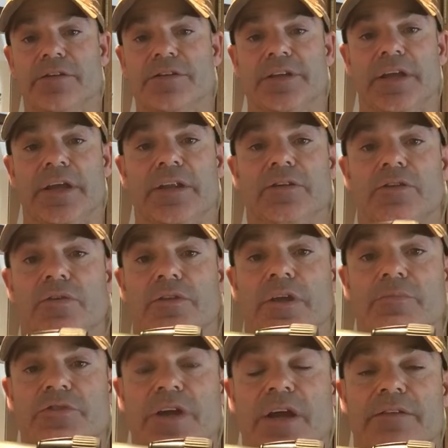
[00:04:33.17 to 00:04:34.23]
into the
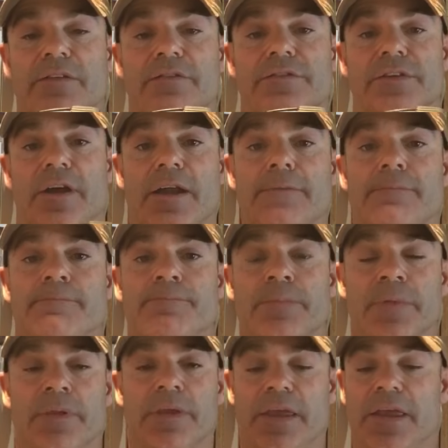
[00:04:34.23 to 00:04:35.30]
objective side,
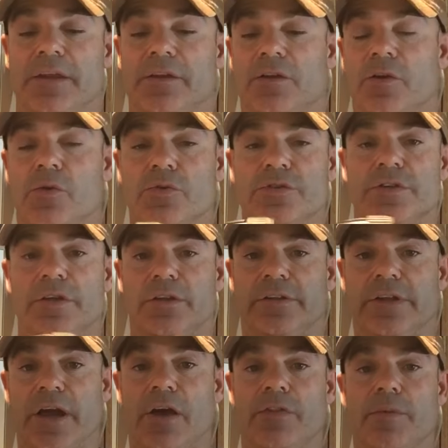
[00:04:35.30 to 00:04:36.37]
it goes
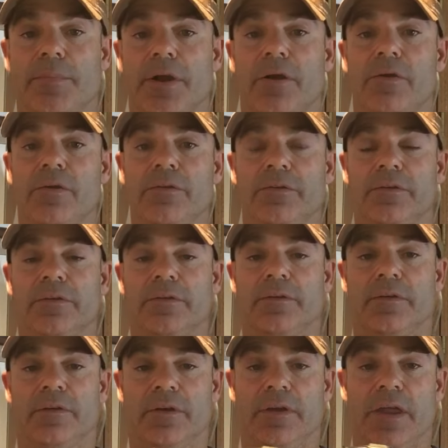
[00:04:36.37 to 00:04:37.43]
down the barrel
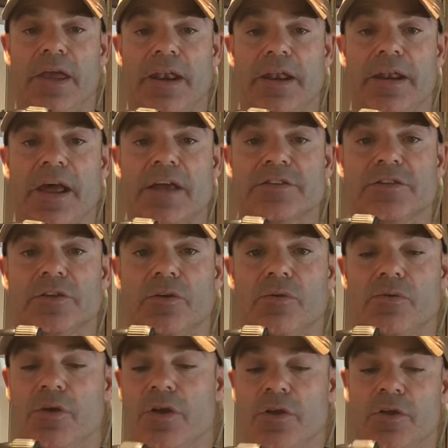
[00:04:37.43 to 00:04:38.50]
and it has to
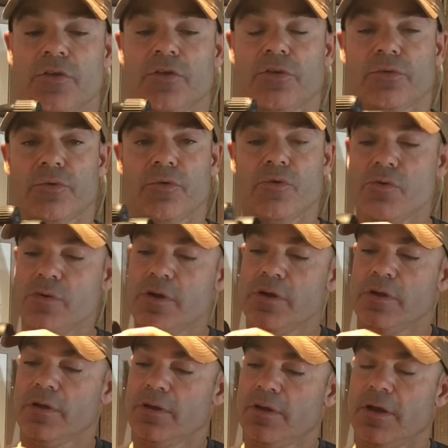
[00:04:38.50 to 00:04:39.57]
go through
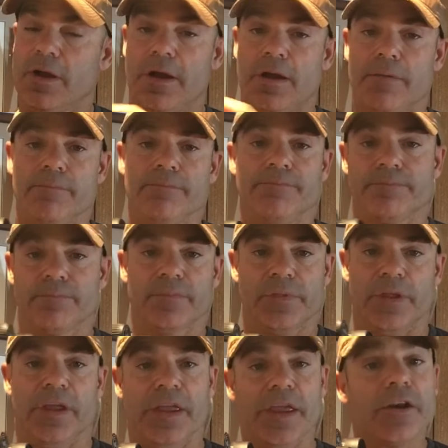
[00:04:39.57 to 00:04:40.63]

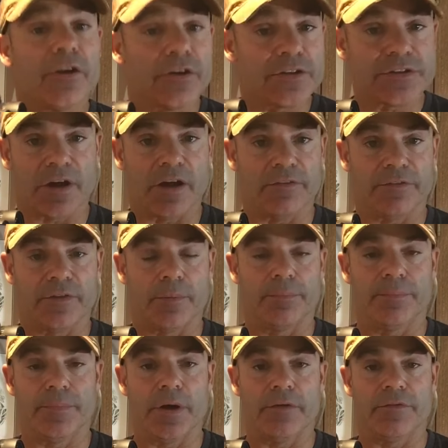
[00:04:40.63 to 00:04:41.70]
the innards of the
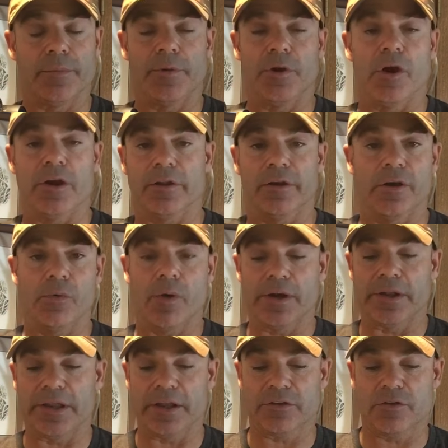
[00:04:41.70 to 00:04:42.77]
binocular. I don't want
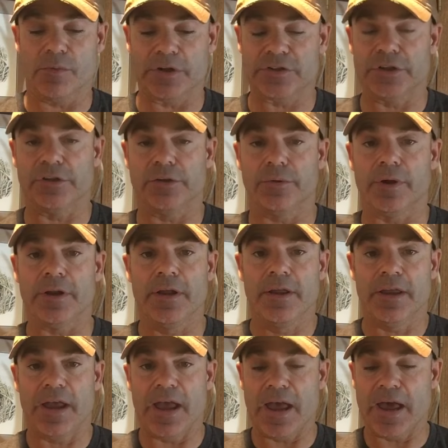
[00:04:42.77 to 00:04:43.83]
to get too much into it.
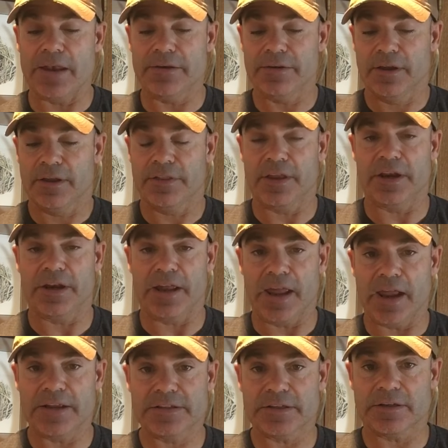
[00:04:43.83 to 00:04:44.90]
And then it
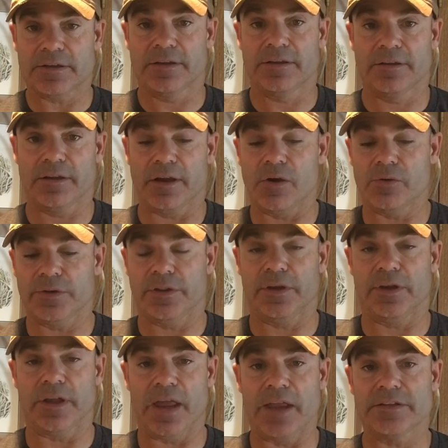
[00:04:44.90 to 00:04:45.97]
exits out
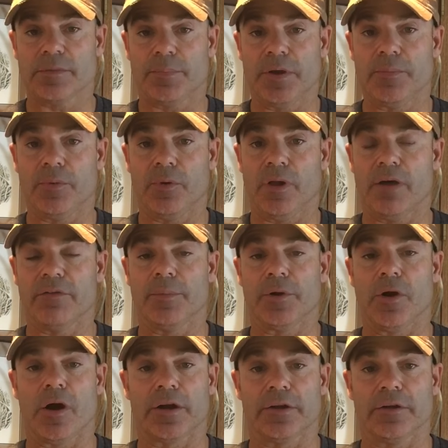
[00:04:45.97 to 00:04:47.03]
the exit pupil of the
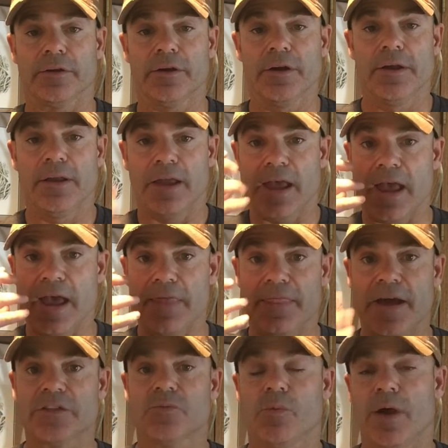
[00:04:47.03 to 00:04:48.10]
binocular, and
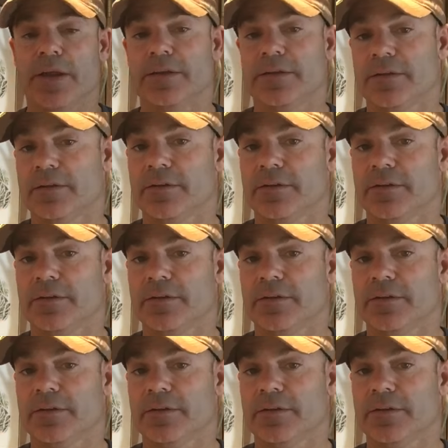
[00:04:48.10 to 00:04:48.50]
that's what